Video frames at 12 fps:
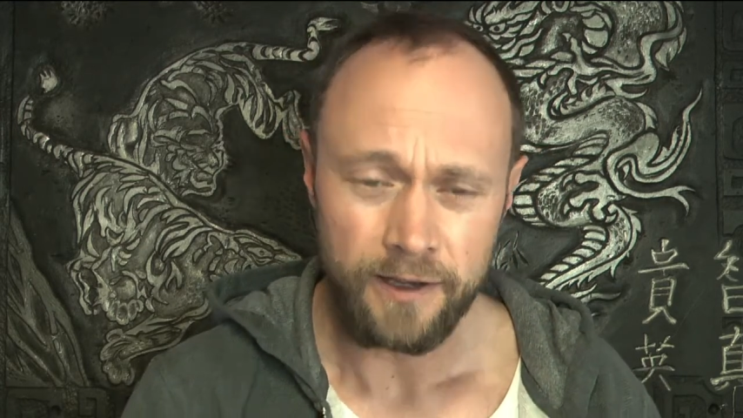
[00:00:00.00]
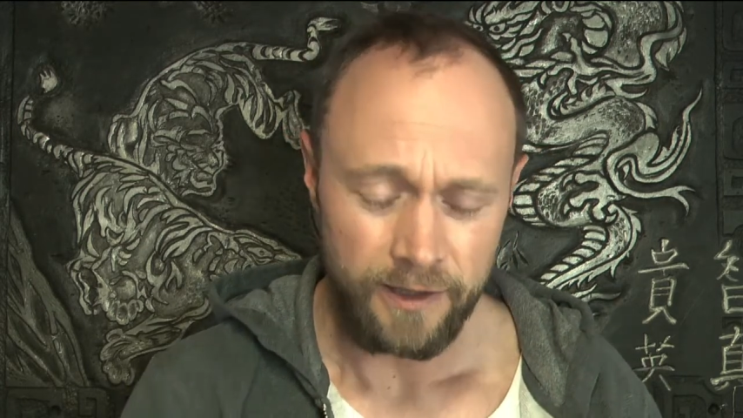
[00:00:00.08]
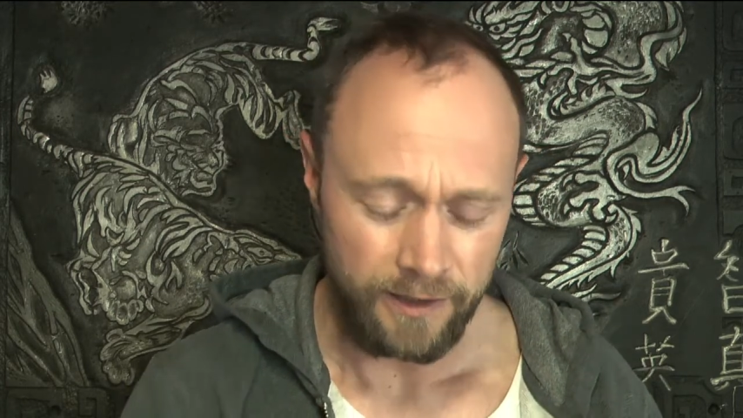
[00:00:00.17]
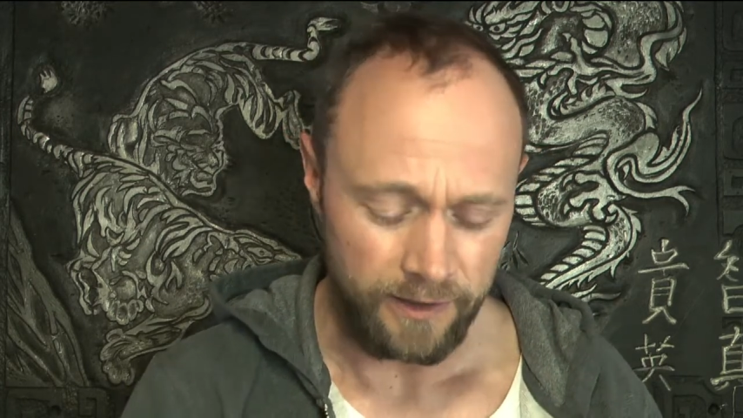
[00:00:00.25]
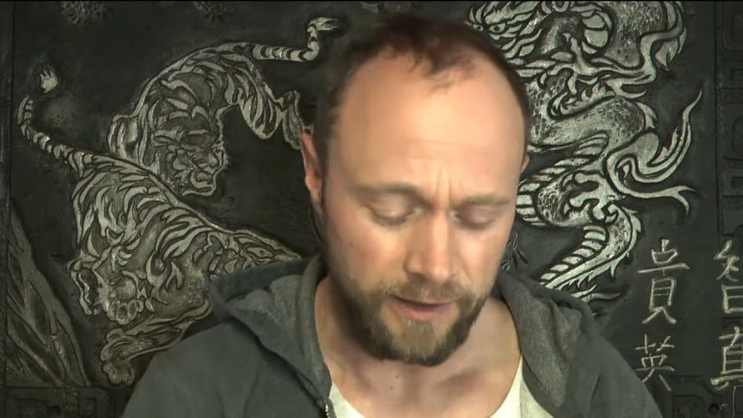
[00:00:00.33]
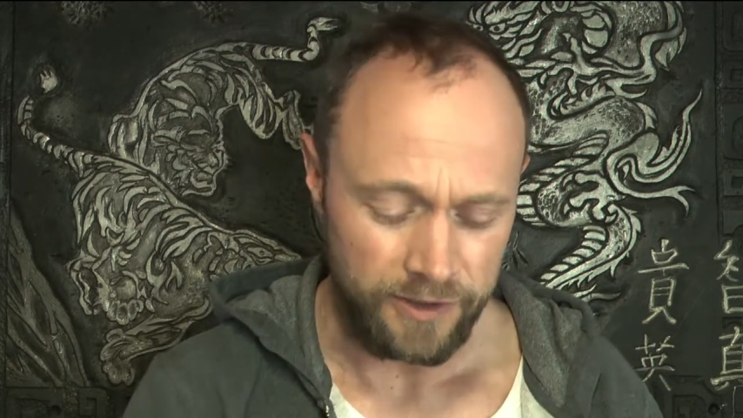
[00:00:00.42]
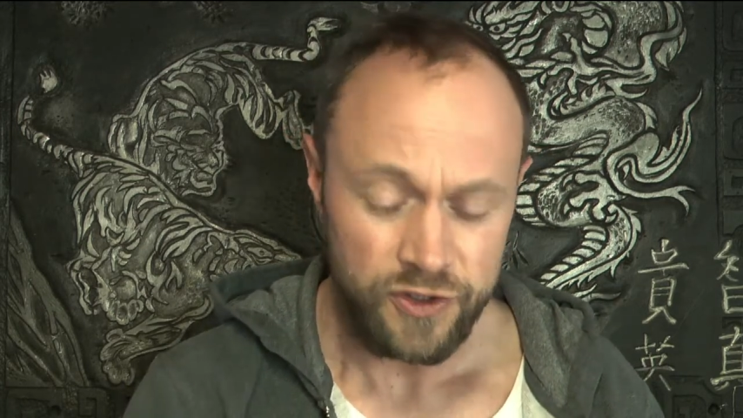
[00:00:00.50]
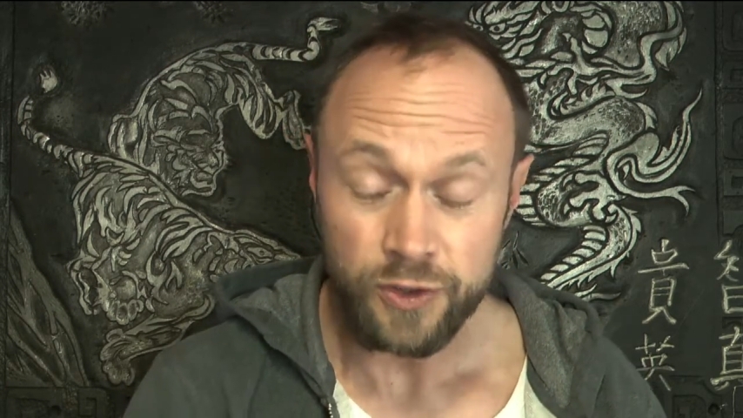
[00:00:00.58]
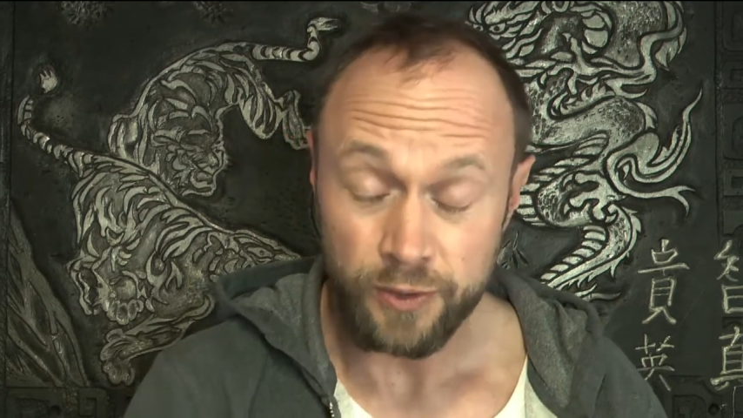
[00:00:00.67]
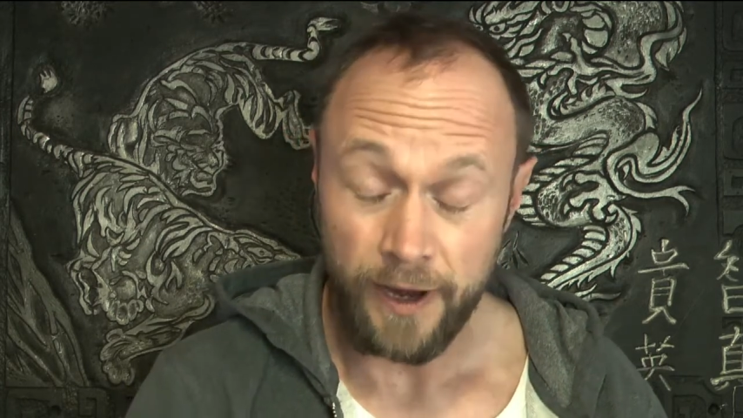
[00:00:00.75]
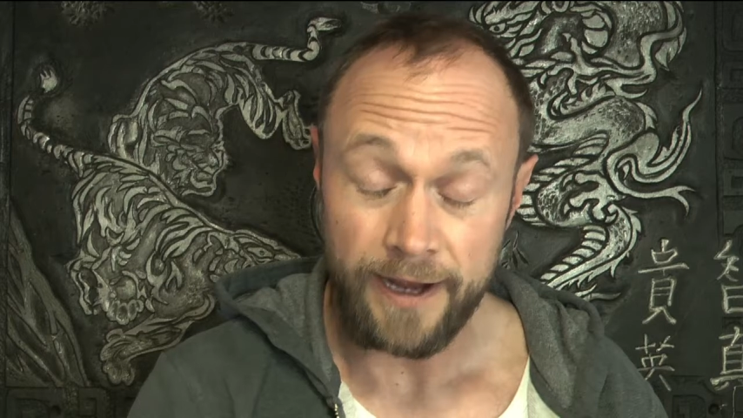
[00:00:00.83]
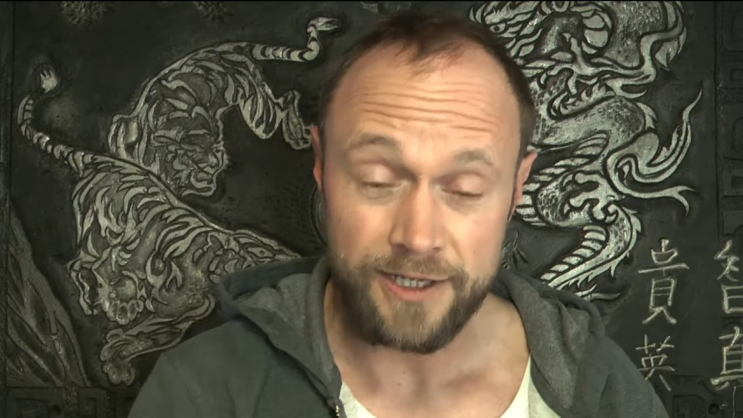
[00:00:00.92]
uh,
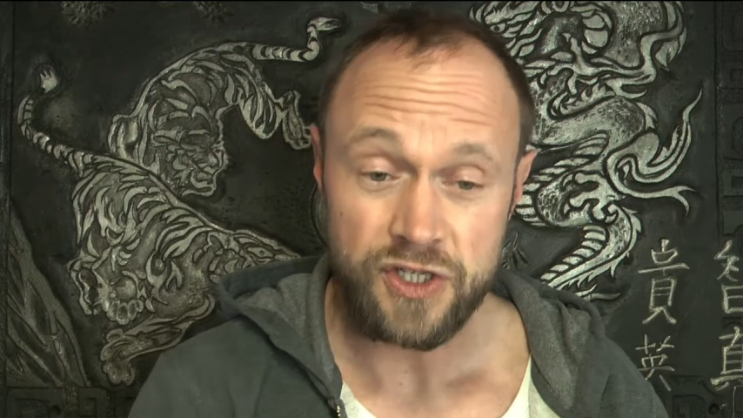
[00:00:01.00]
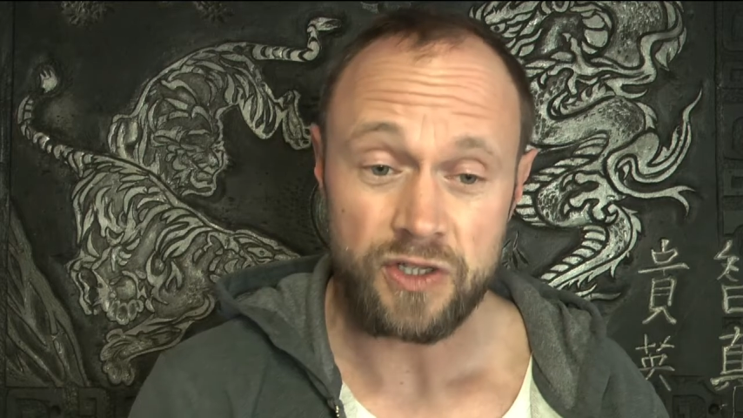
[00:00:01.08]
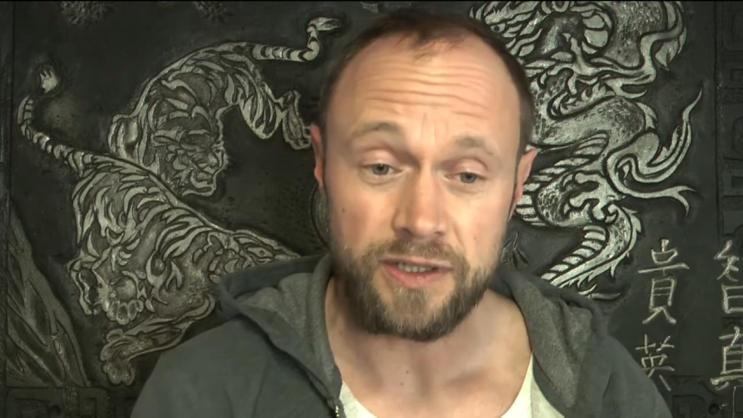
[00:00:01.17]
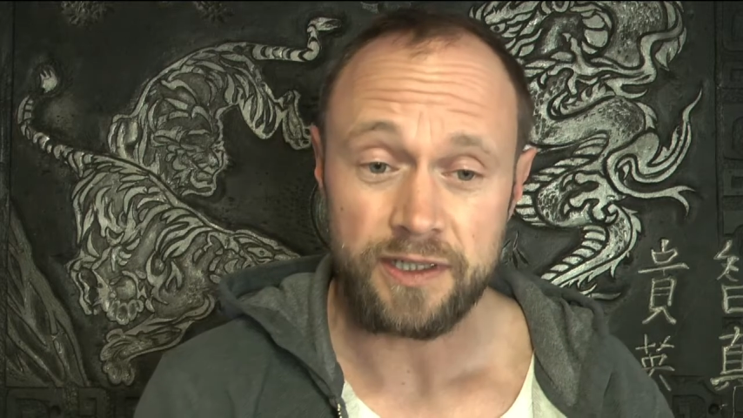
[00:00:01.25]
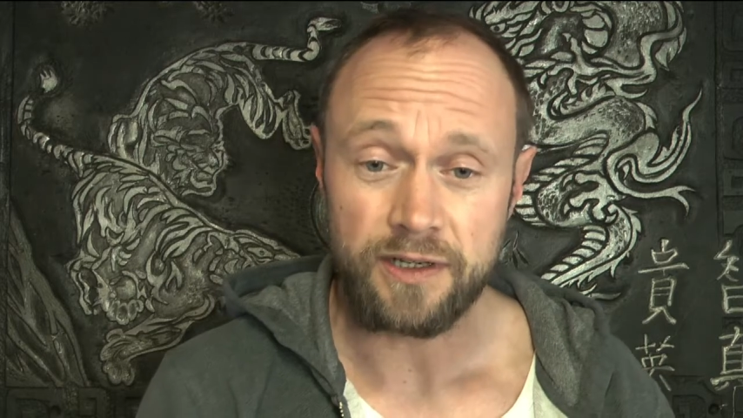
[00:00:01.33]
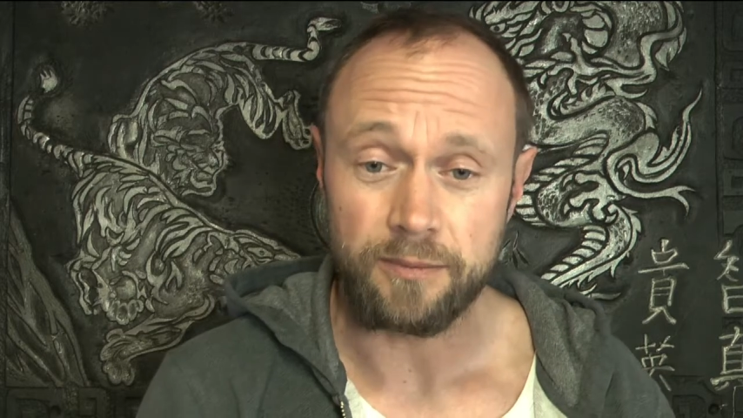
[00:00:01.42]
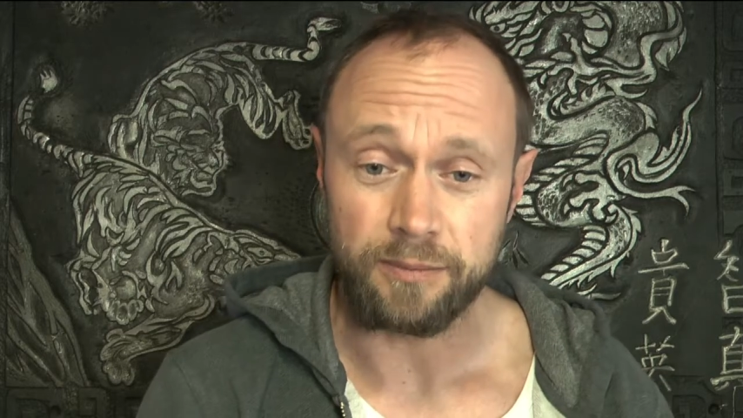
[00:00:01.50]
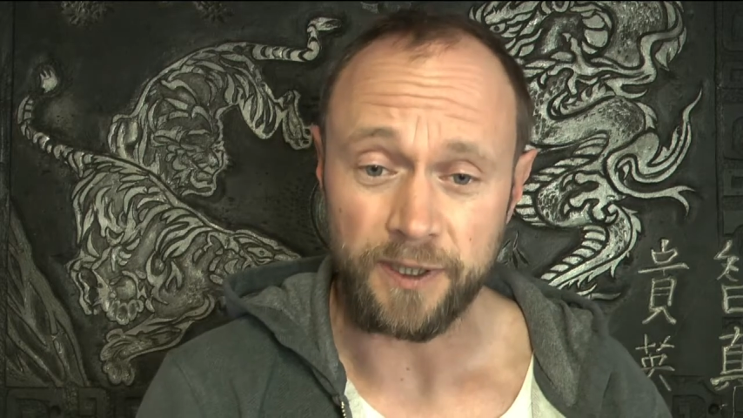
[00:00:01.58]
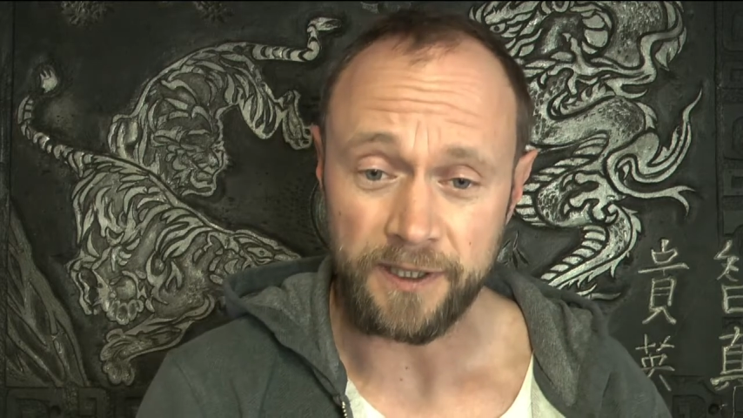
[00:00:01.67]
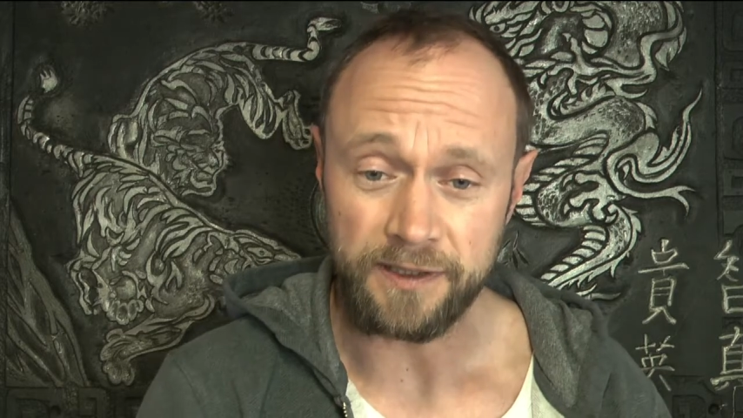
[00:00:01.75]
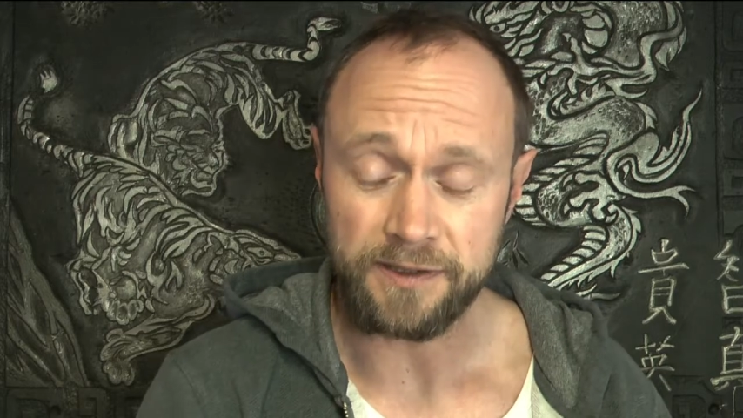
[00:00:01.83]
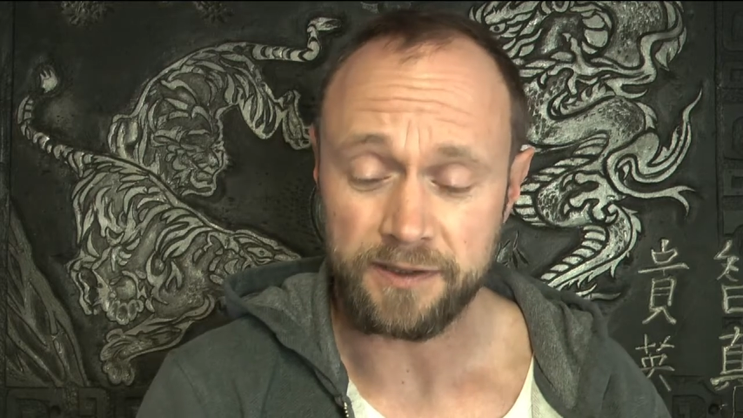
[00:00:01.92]
to actually complete